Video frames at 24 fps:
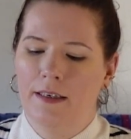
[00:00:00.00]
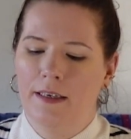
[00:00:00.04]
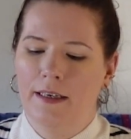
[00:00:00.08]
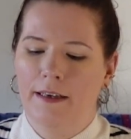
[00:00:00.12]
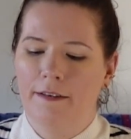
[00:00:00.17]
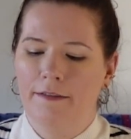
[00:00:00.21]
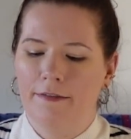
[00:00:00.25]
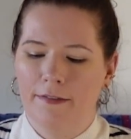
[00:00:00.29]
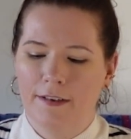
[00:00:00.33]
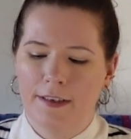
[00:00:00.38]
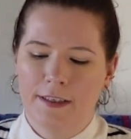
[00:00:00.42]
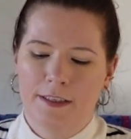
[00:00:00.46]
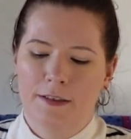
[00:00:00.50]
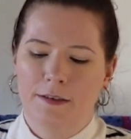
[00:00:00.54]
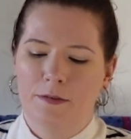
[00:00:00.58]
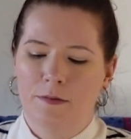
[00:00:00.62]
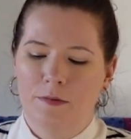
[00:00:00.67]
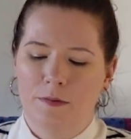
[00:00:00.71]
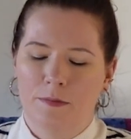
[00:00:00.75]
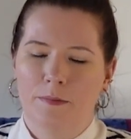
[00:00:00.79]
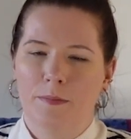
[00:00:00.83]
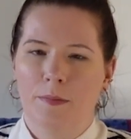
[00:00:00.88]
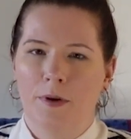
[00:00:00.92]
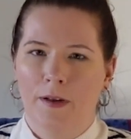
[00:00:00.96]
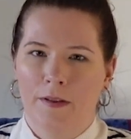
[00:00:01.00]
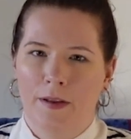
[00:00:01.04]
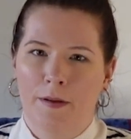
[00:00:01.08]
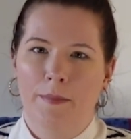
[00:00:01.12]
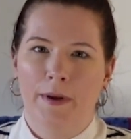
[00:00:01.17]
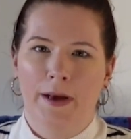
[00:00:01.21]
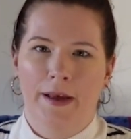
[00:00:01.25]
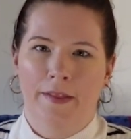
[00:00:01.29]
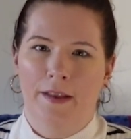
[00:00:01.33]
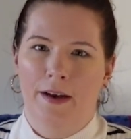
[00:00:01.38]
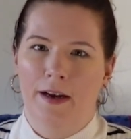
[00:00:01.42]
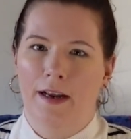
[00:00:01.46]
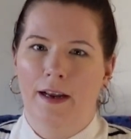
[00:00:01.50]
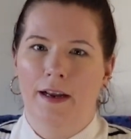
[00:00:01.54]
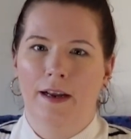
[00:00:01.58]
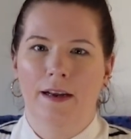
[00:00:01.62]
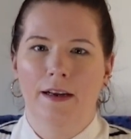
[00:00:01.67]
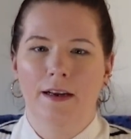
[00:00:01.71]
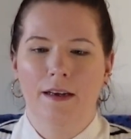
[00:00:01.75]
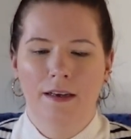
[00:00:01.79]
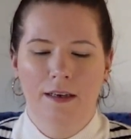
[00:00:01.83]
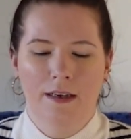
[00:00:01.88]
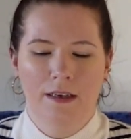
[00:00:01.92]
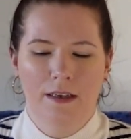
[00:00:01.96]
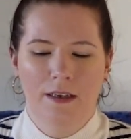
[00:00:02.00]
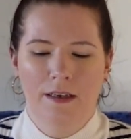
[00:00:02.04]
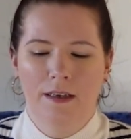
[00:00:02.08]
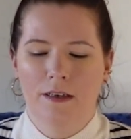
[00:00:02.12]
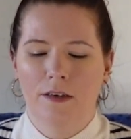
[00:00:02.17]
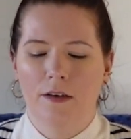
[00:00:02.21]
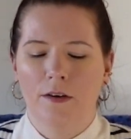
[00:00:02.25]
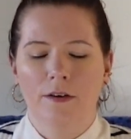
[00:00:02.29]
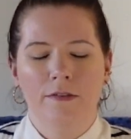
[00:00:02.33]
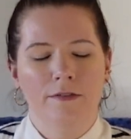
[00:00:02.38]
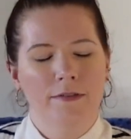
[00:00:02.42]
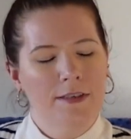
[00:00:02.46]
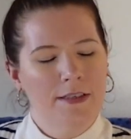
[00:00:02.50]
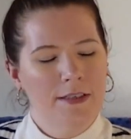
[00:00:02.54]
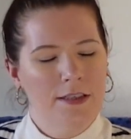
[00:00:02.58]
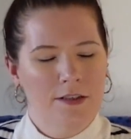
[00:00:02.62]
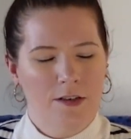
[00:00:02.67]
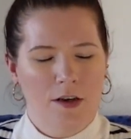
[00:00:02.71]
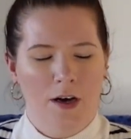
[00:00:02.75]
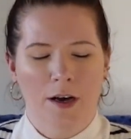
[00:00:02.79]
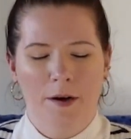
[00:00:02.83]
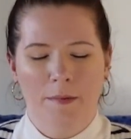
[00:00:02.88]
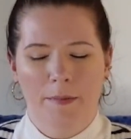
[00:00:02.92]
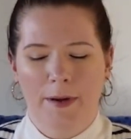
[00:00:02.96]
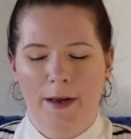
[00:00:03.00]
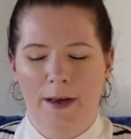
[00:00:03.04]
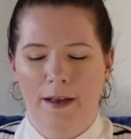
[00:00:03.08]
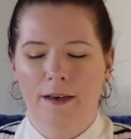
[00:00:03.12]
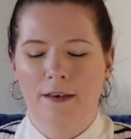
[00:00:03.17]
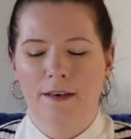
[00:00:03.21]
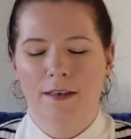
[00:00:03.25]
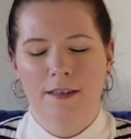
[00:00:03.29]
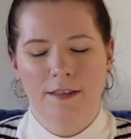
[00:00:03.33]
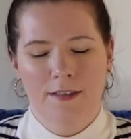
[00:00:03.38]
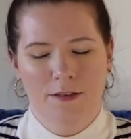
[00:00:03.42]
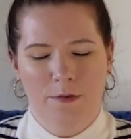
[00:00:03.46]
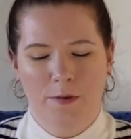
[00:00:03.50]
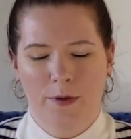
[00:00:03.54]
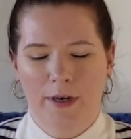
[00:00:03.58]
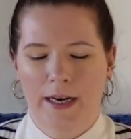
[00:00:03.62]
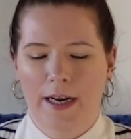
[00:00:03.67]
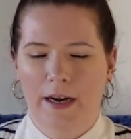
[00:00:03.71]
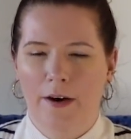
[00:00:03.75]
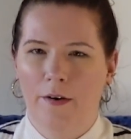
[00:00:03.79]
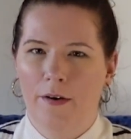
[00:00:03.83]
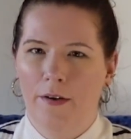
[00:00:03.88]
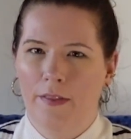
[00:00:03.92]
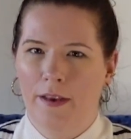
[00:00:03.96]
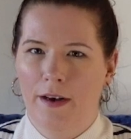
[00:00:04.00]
if this Handbag if the stud bag doesn't work out,